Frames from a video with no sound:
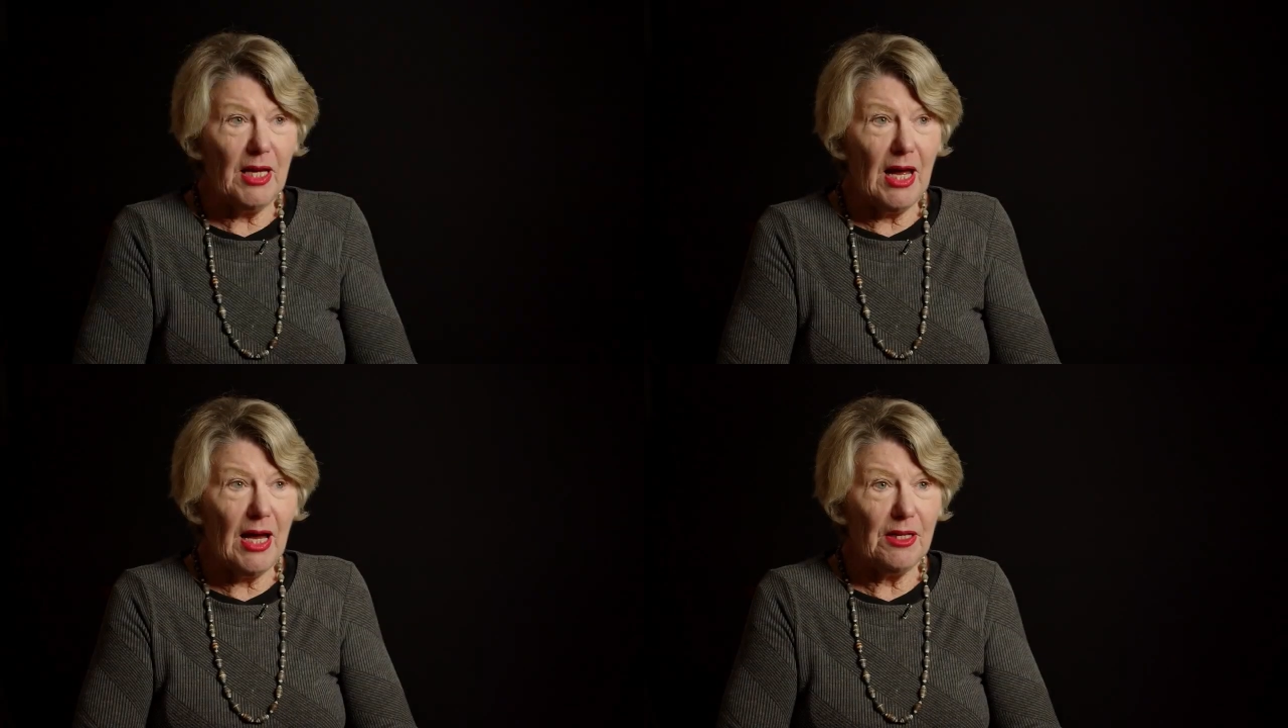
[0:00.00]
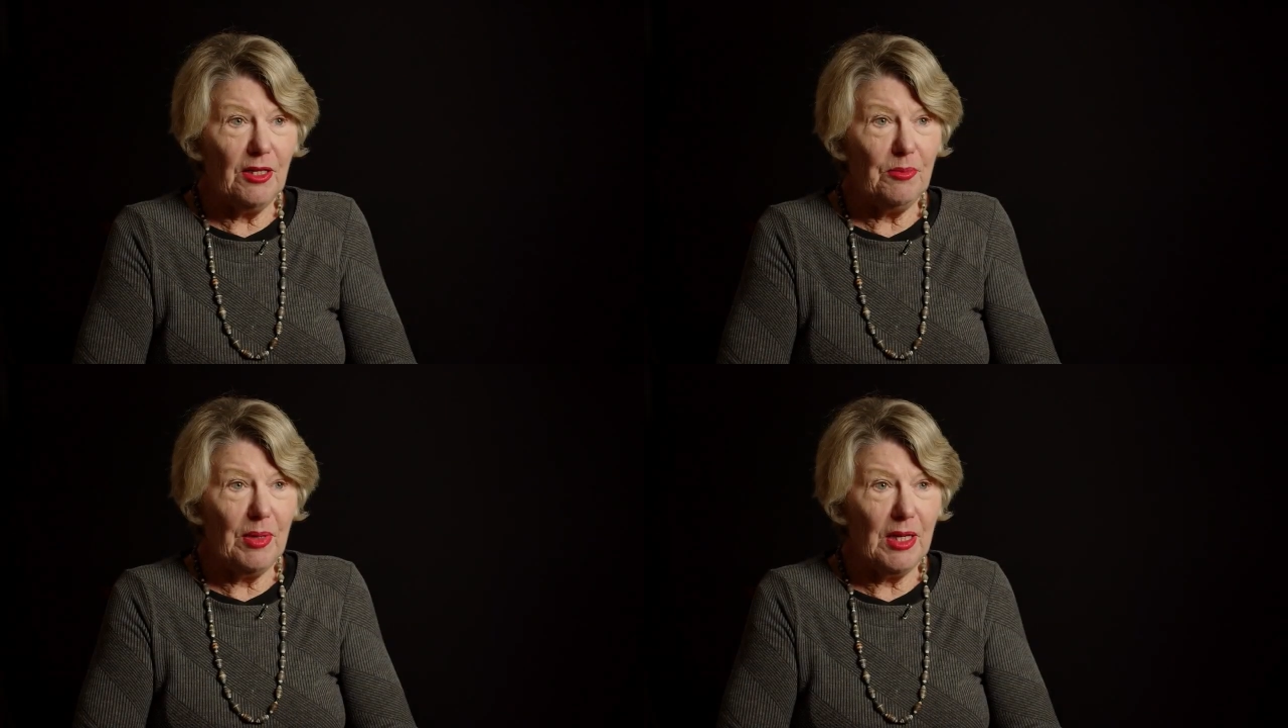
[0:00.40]
dad
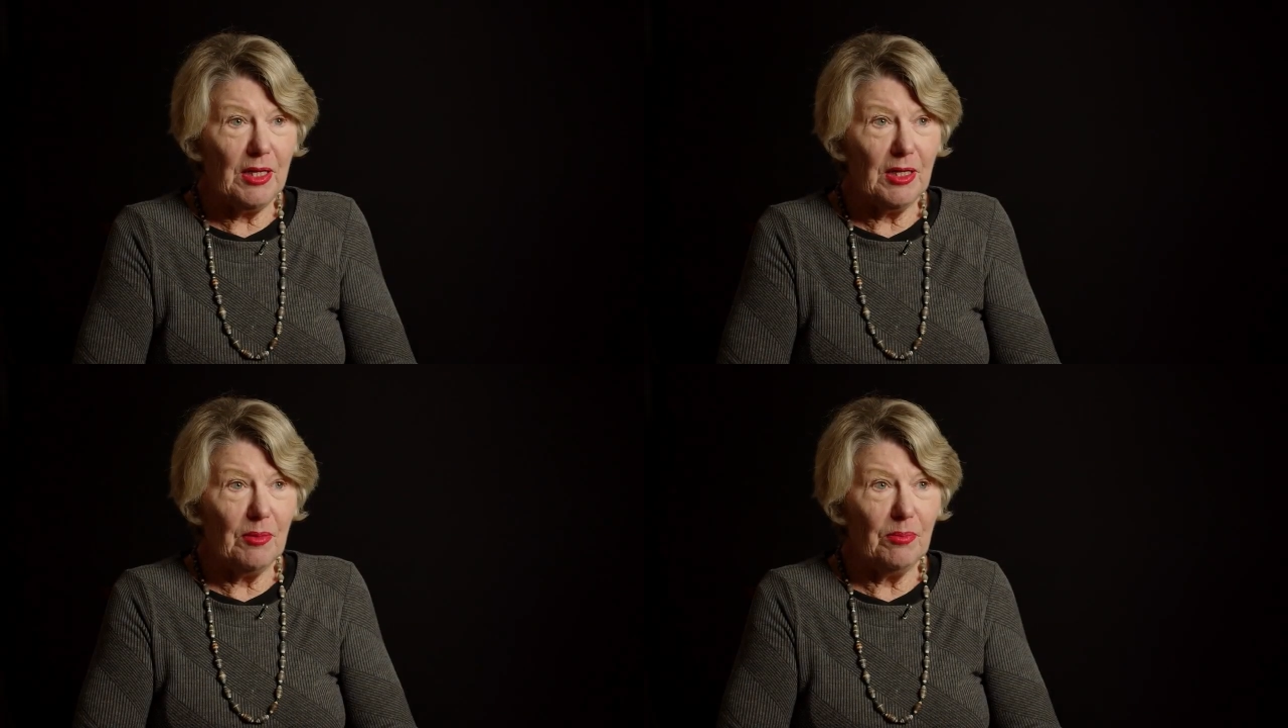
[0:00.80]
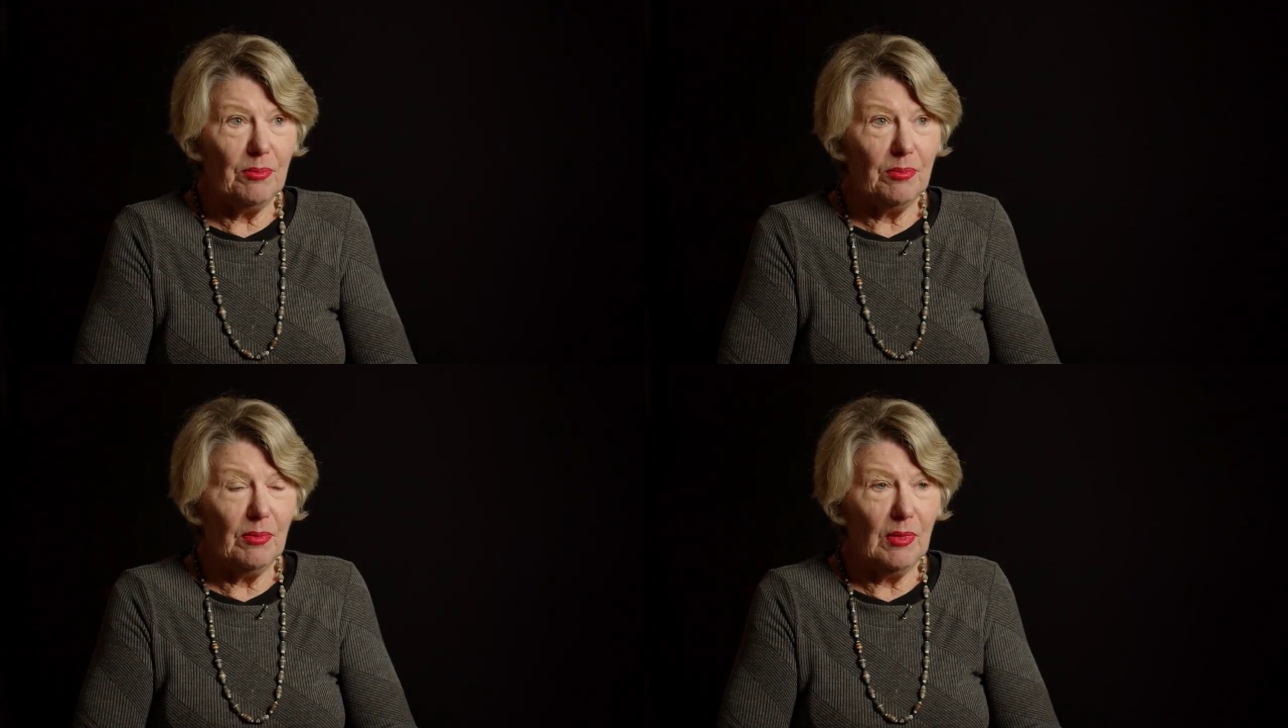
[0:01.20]
had been a,
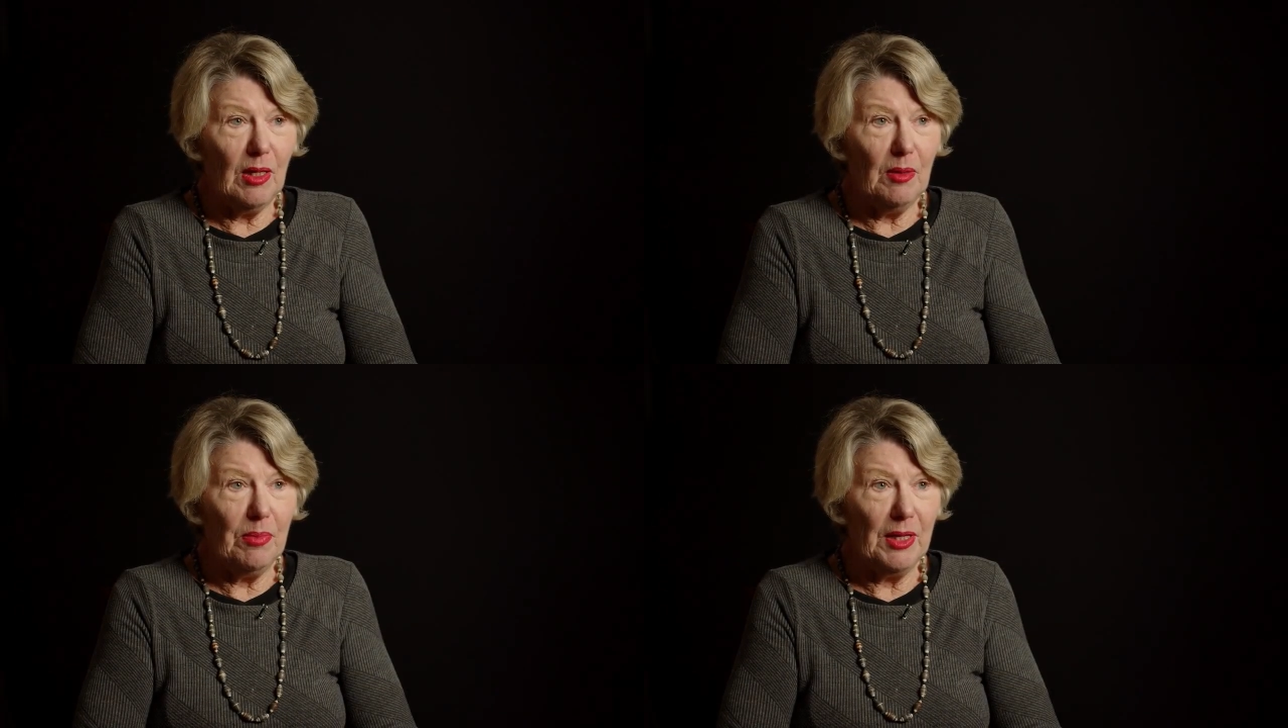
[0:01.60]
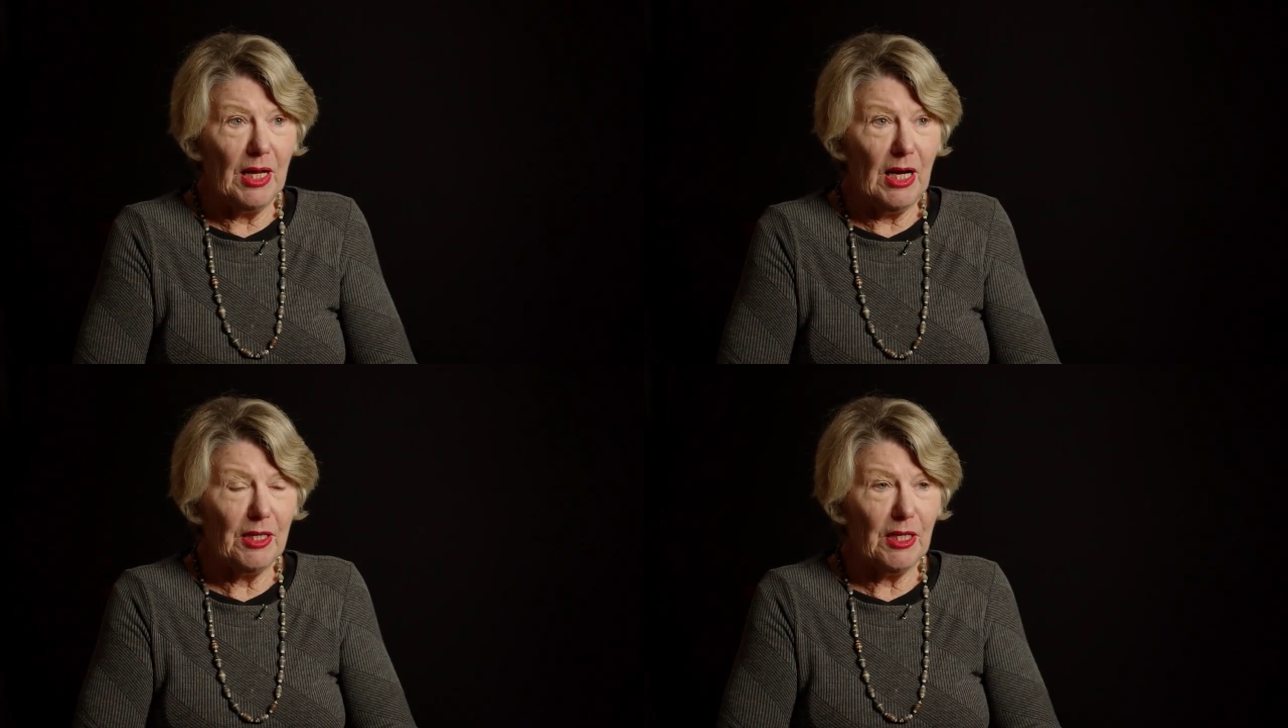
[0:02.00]
a
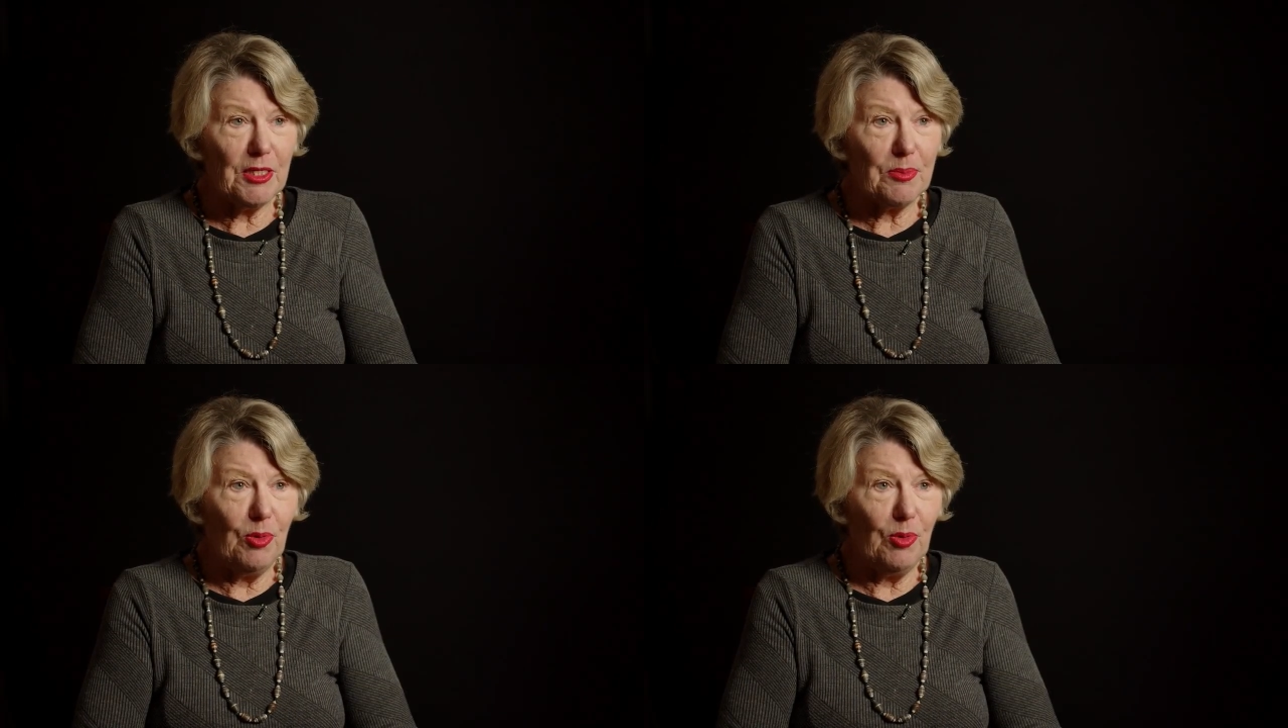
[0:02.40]
Barnardo's